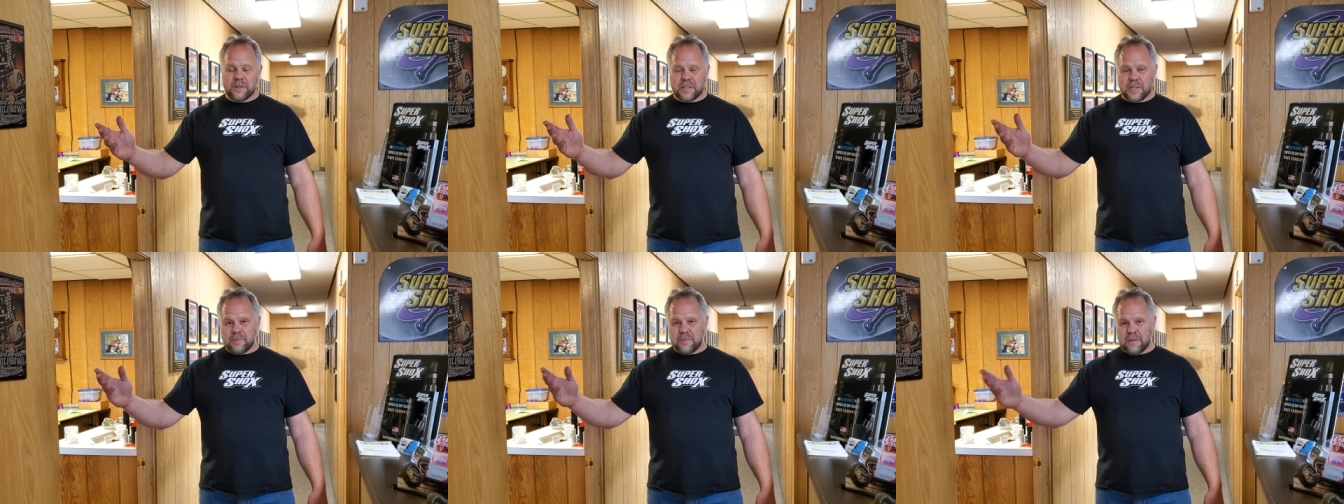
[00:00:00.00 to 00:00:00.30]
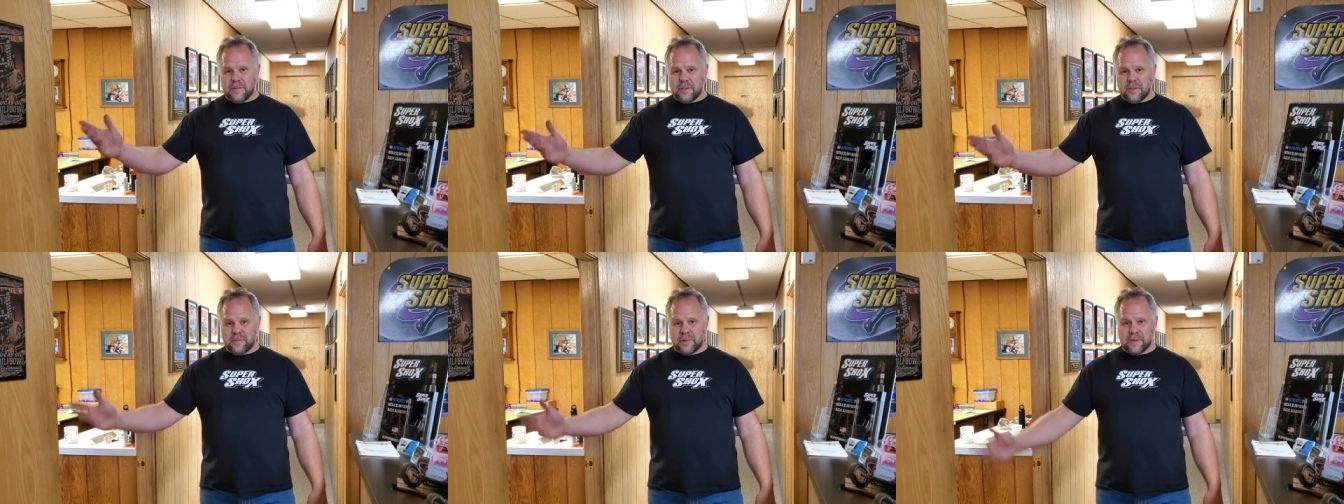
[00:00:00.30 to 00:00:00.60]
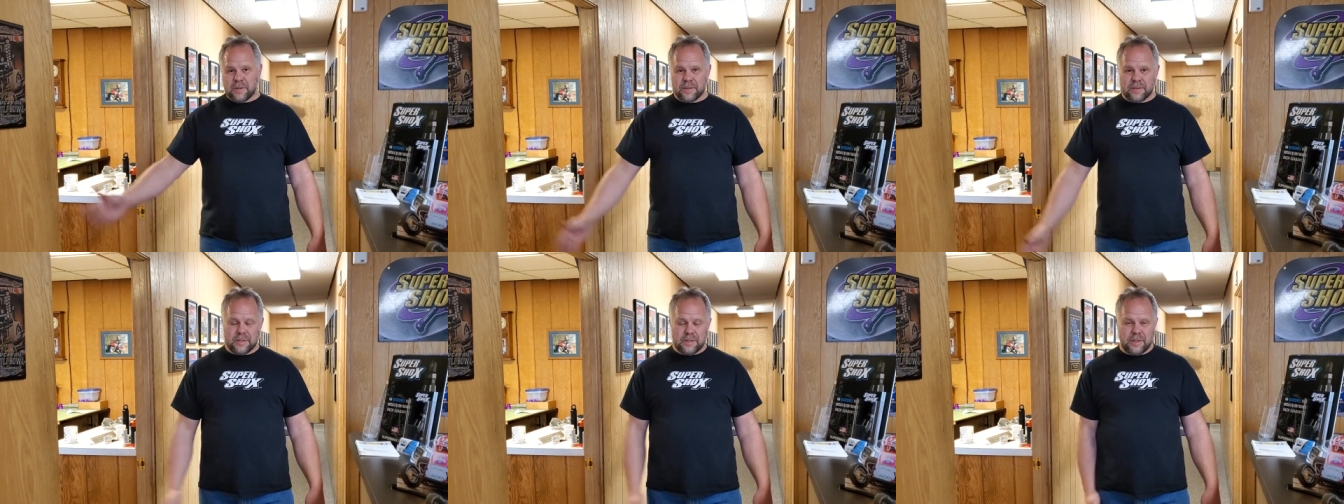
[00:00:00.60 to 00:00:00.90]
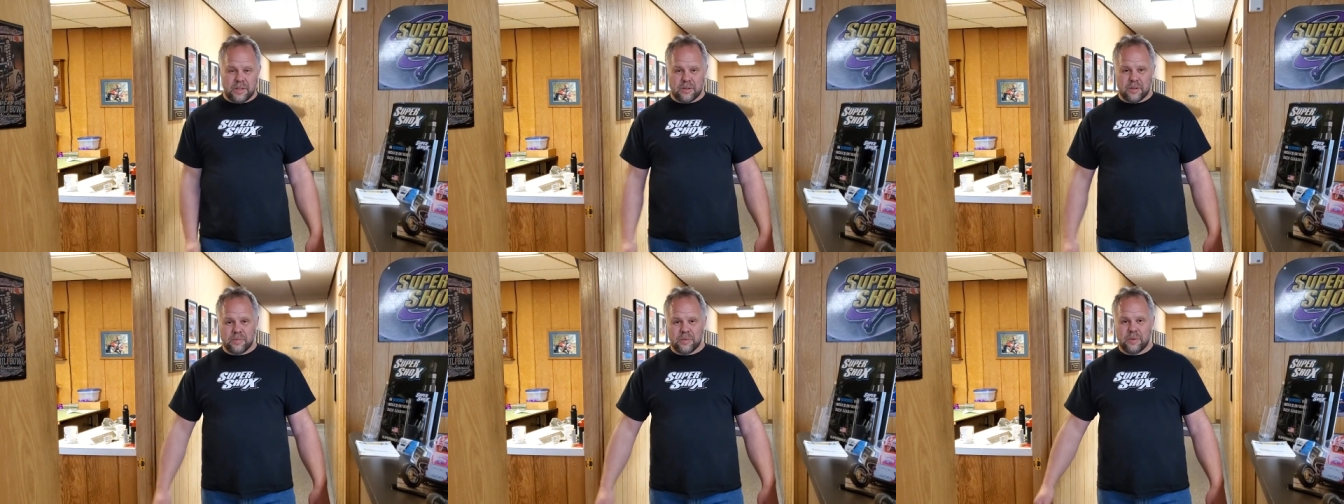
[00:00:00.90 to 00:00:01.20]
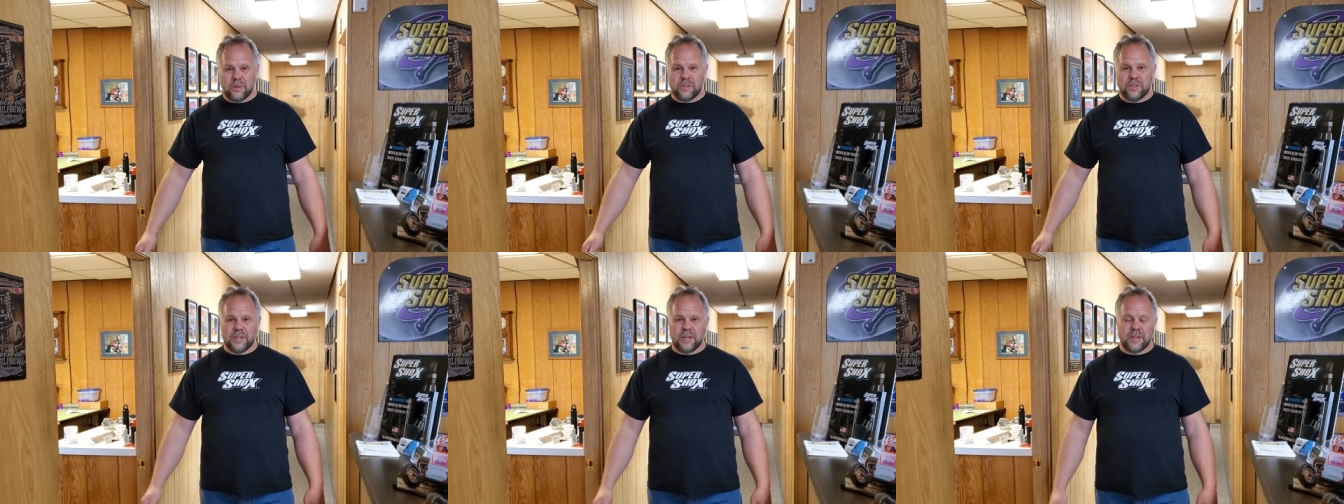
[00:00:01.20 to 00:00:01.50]
some of them are you know
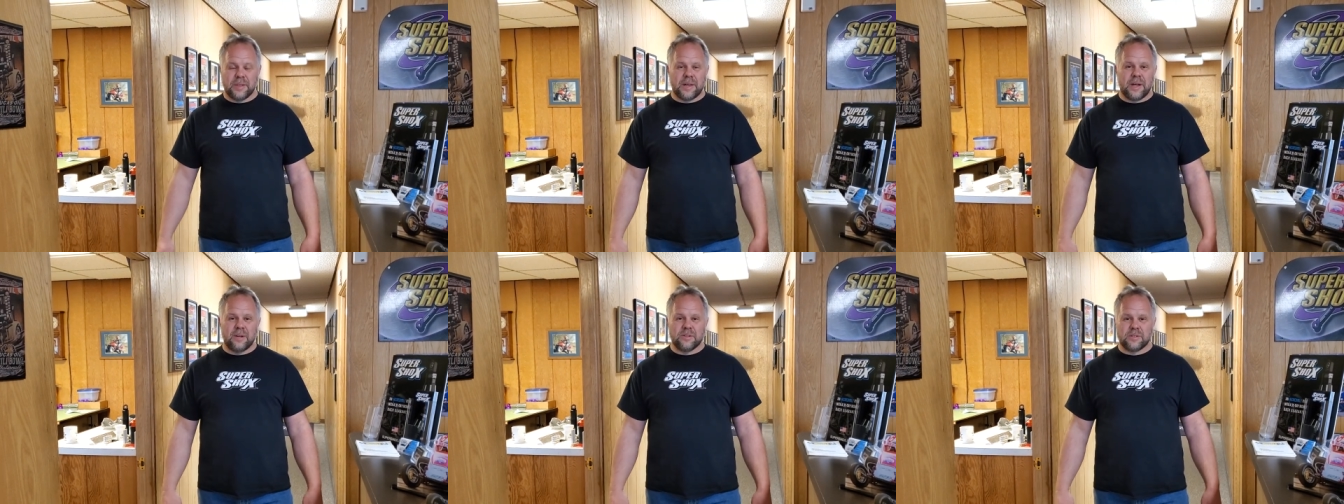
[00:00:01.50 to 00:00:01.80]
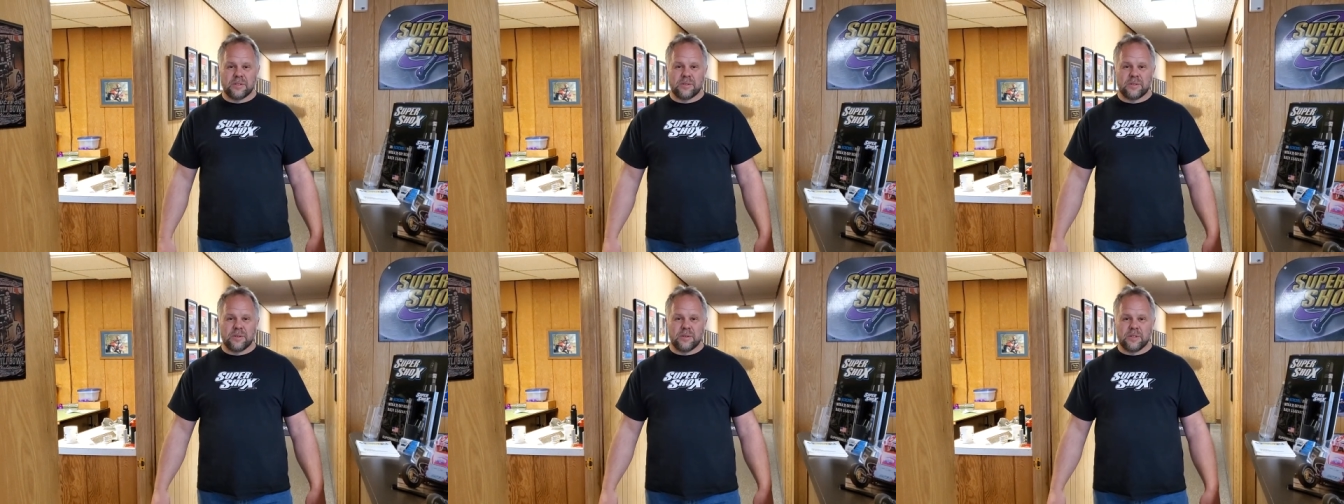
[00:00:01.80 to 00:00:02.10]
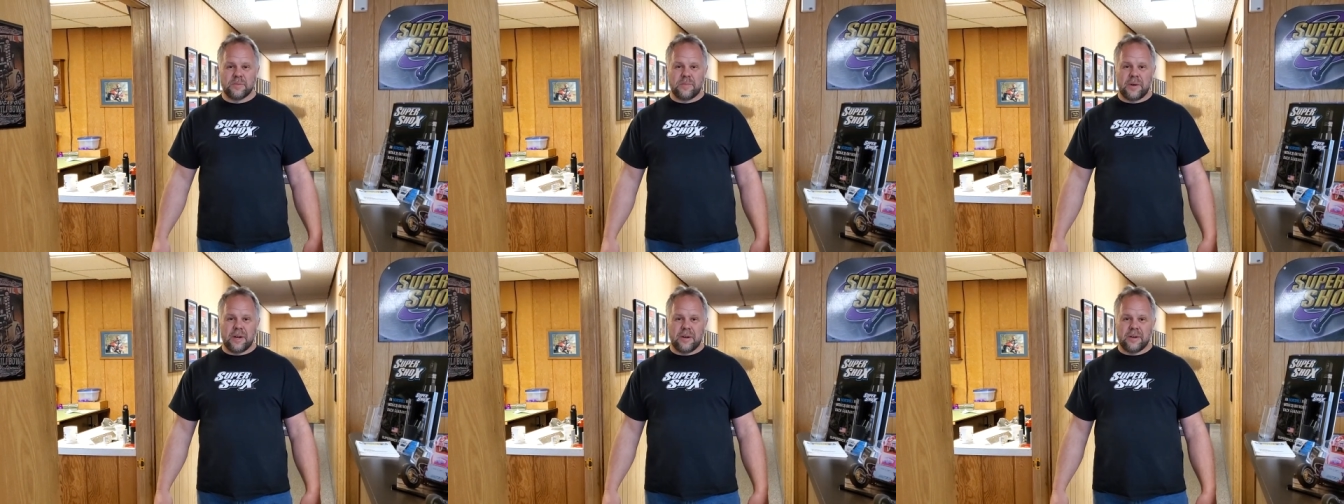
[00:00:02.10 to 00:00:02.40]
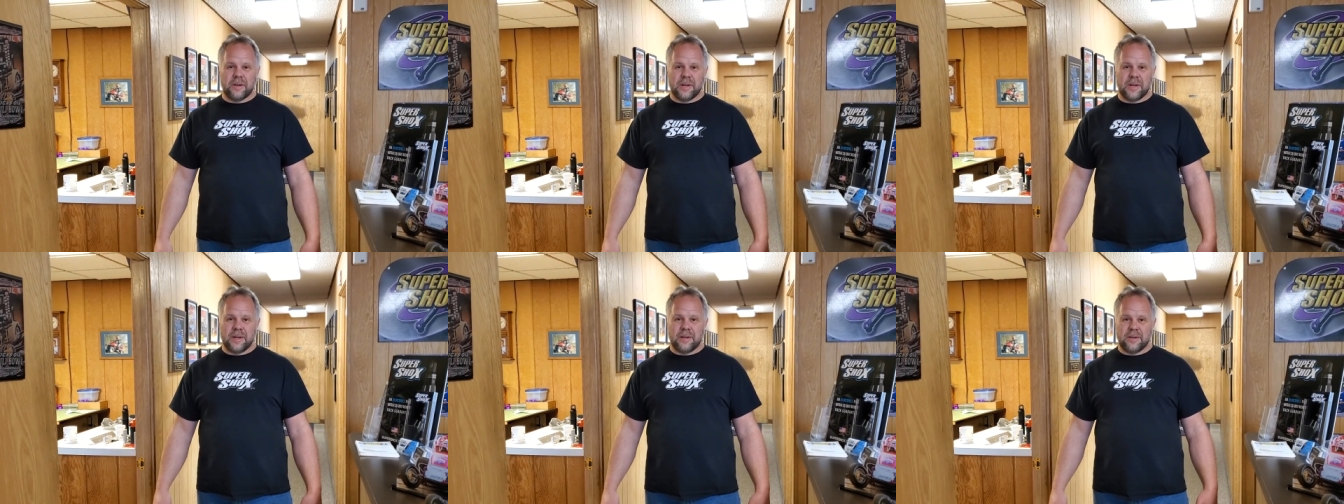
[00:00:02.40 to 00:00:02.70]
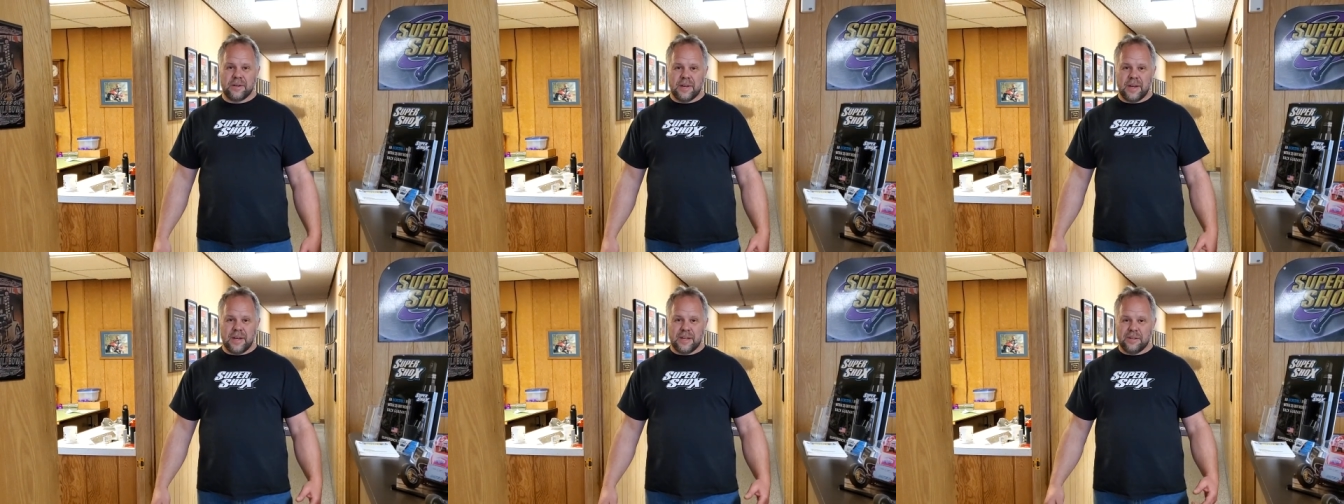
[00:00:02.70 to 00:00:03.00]
approaching a thousand horsepower
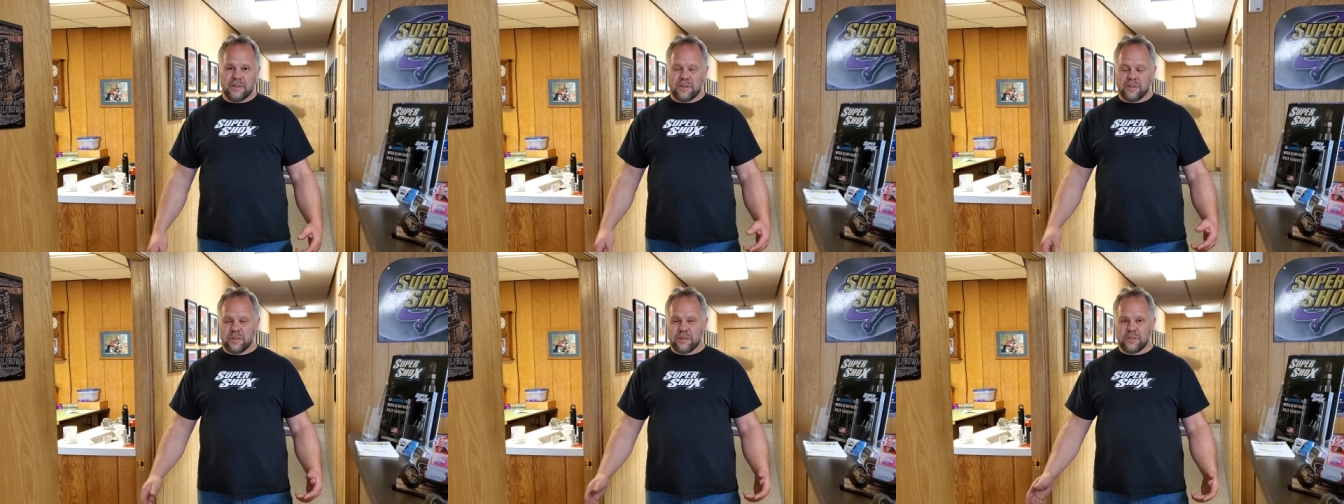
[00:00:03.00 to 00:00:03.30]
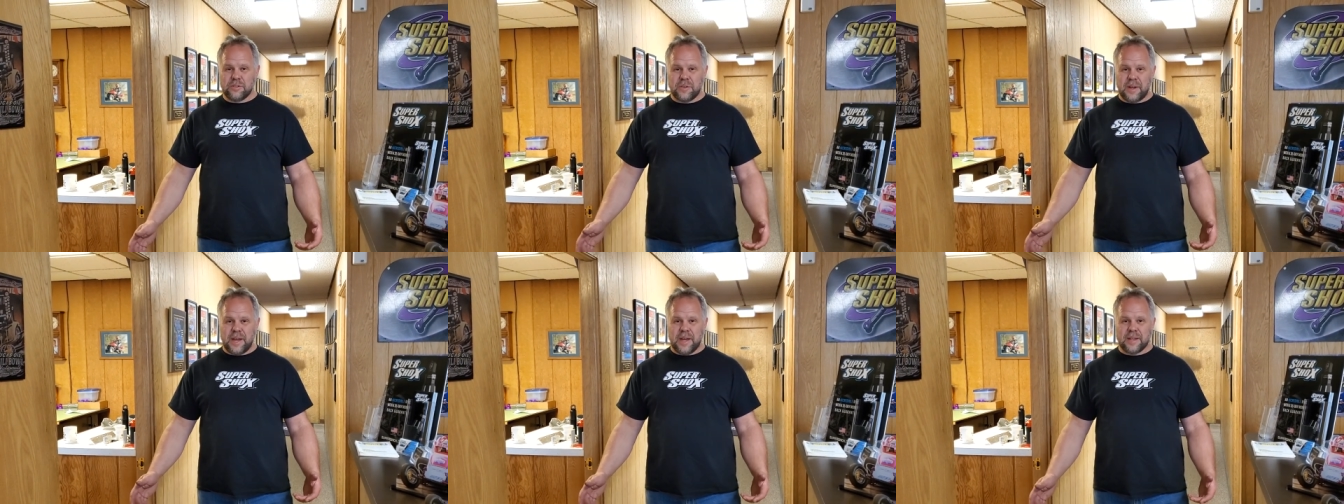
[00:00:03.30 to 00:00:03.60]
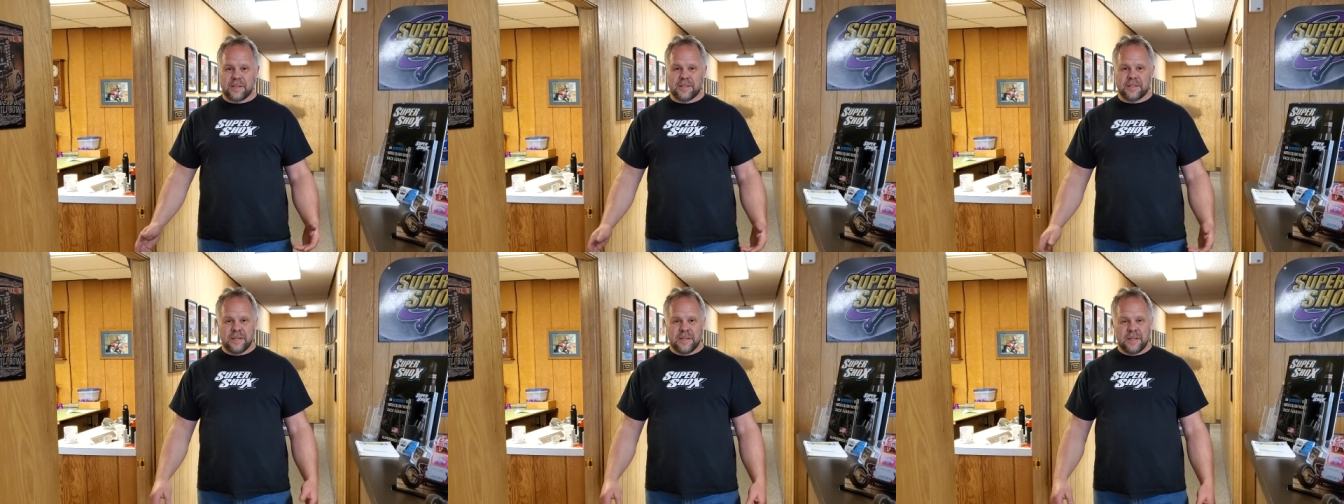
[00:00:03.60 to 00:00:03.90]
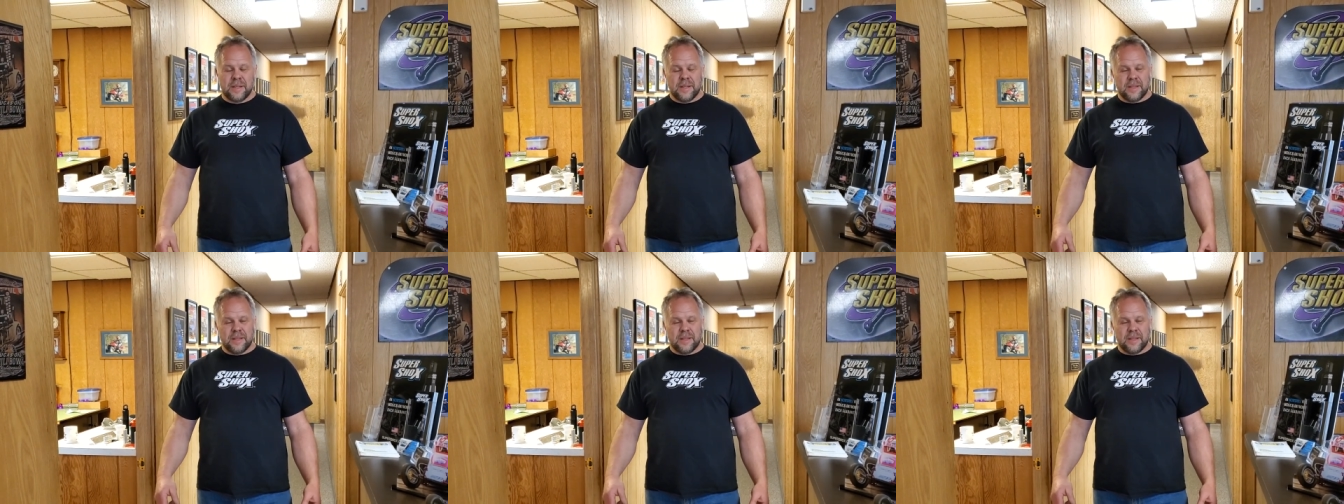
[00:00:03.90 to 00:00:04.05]
now on dirt tracks.